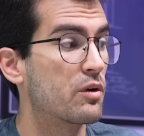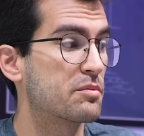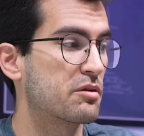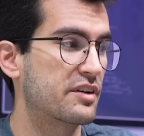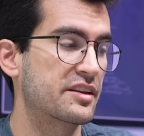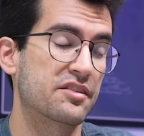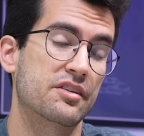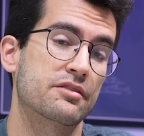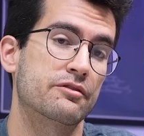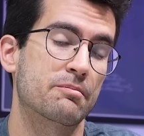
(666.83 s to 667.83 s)
was preventing the
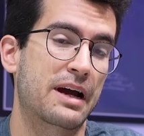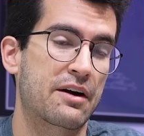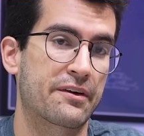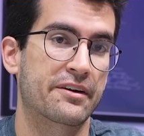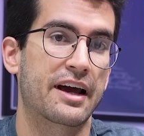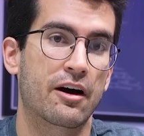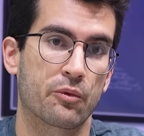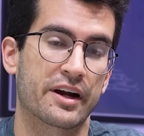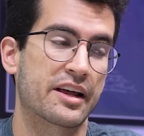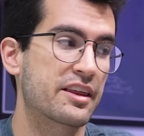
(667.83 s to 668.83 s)
system from powering on
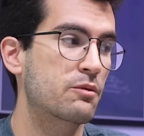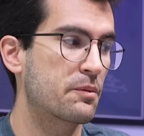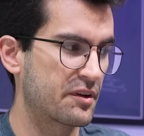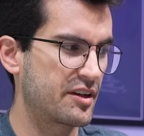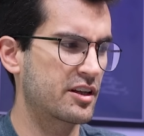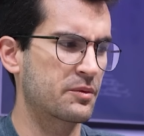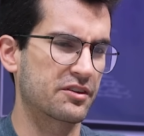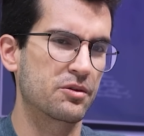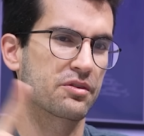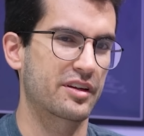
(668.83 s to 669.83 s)
outright. I think we were dealing
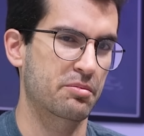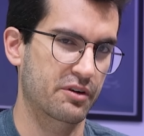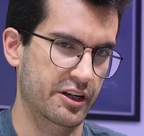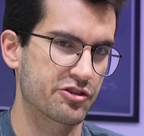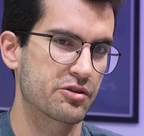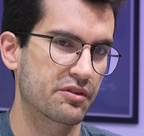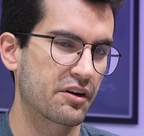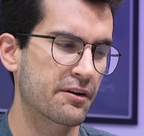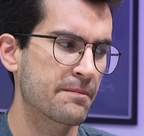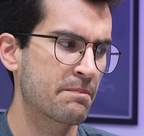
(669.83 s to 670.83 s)
with two separate issues
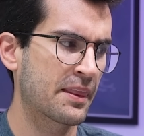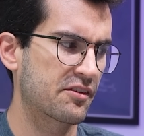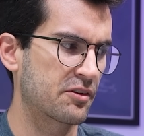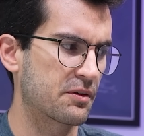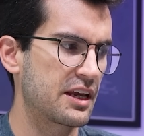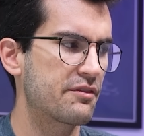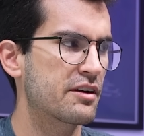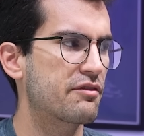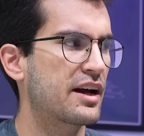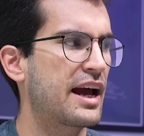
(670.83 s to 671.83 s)
here. So even
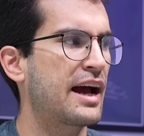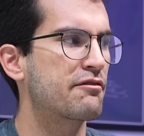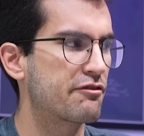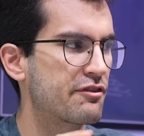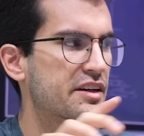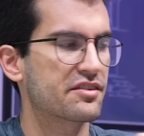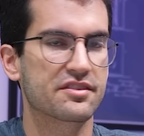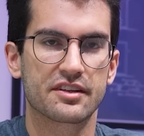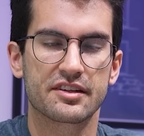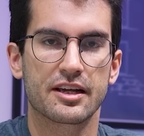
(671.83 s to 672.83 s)
if I had
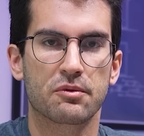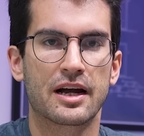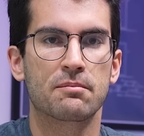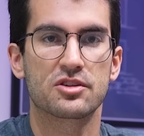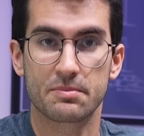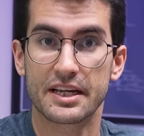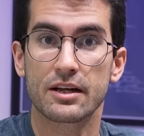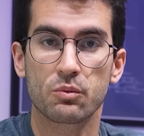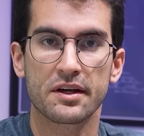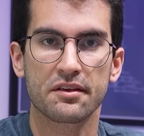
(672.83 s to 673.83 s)
fixed the DRAM to
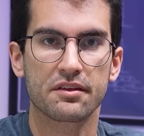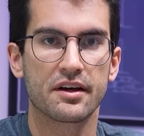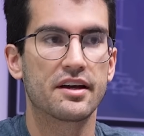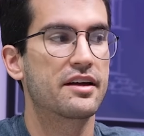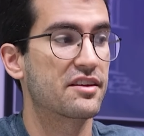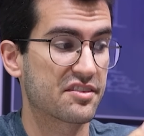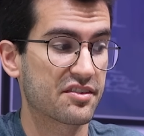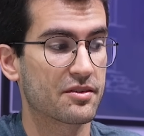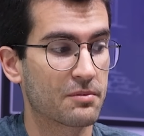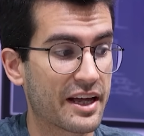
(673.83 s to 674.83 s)
begin with, the
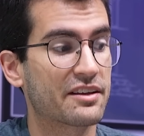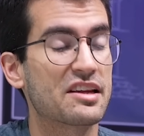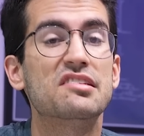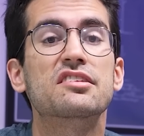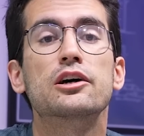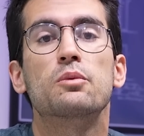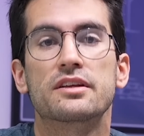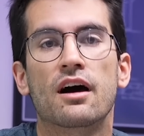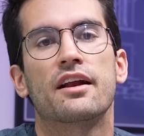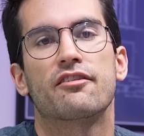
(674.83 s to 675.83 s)
system likely still would
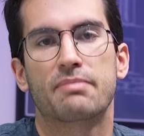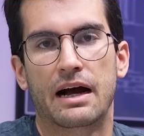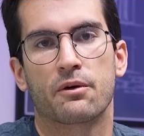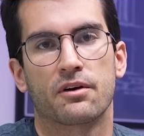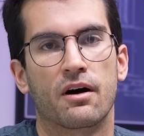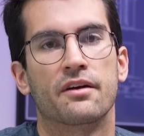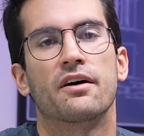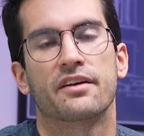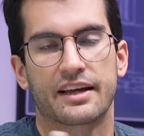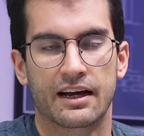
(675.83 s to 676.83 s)
not have powered on
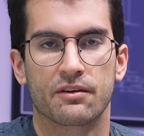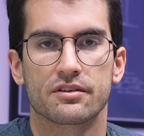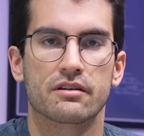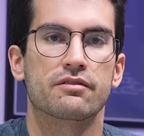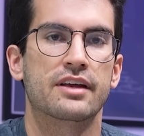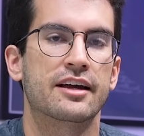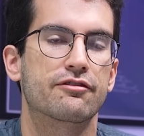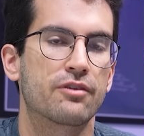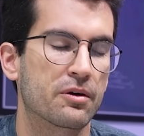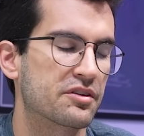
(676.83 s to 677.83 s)
on account of that
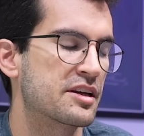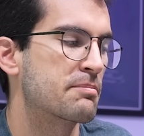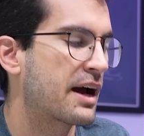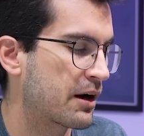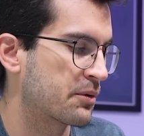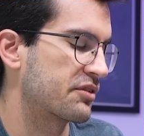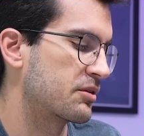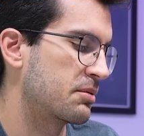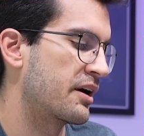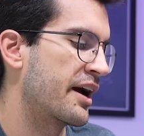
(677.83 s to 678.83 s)
faulty power
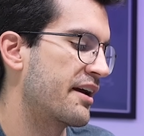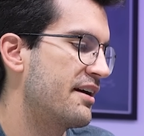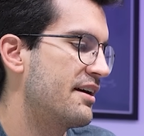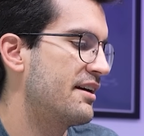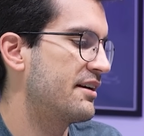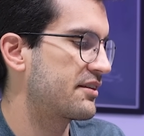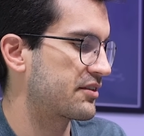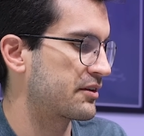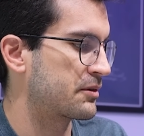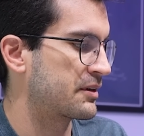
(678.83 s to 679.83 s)
supply.
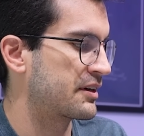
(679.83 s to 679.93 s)
So